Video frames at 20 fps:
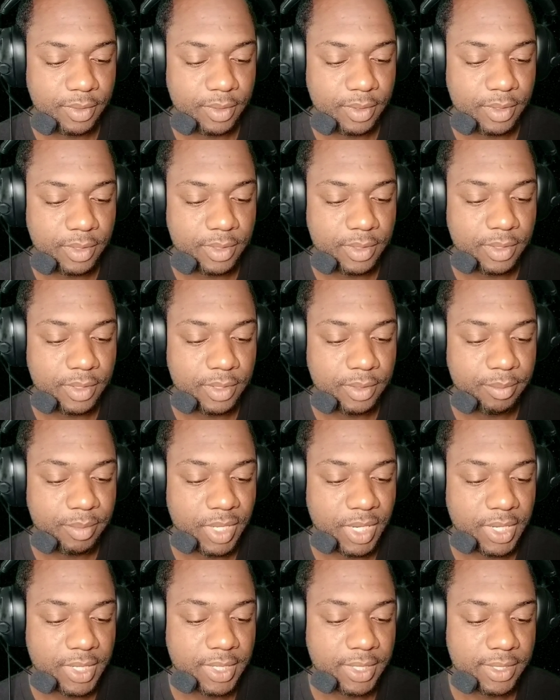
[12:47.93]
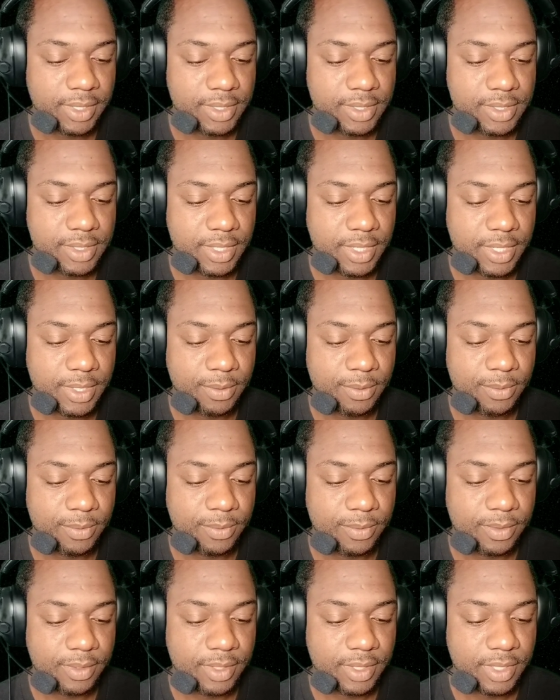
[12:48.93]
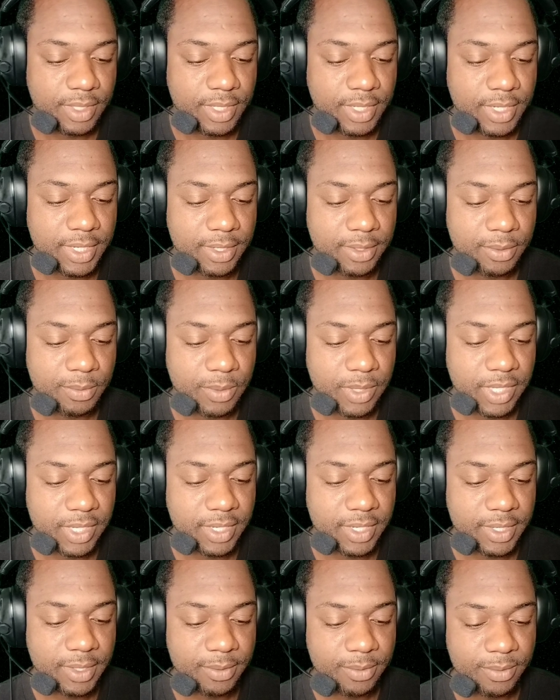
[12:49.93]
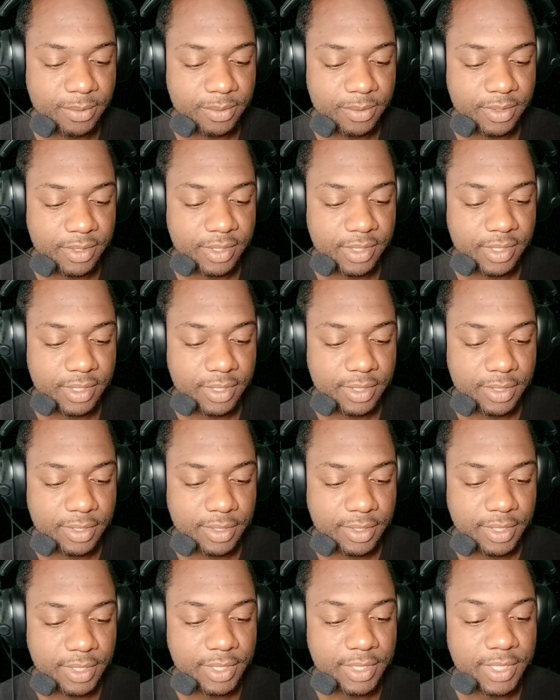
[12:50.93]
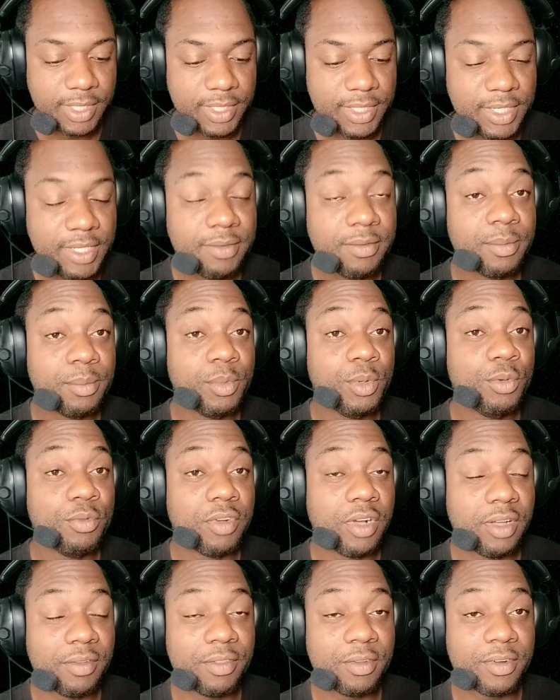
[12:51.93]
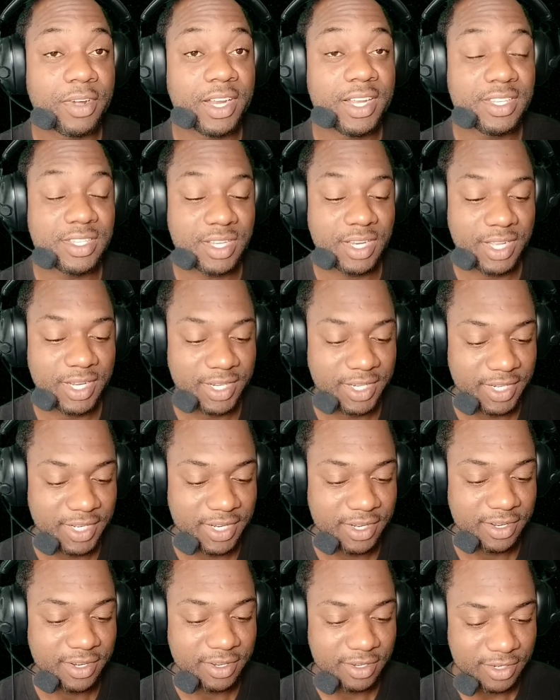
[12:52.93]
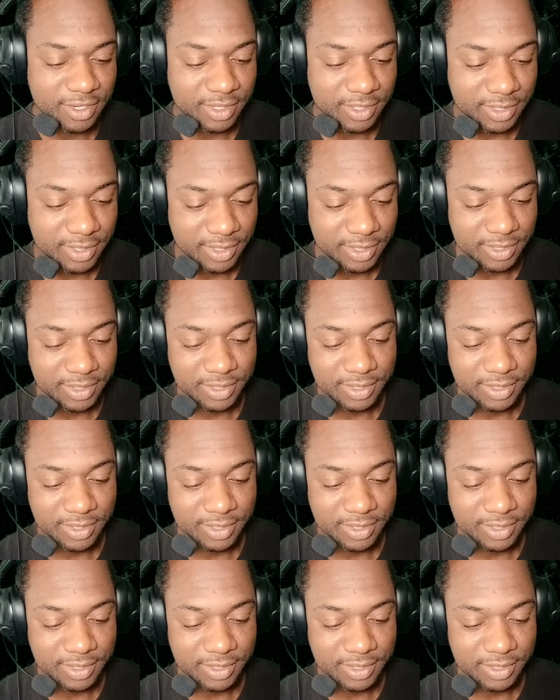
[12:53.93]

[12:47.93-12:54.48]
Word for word: Ocon blocking us now. Get out of the way now. He didn't even move off the race line there, Ocon.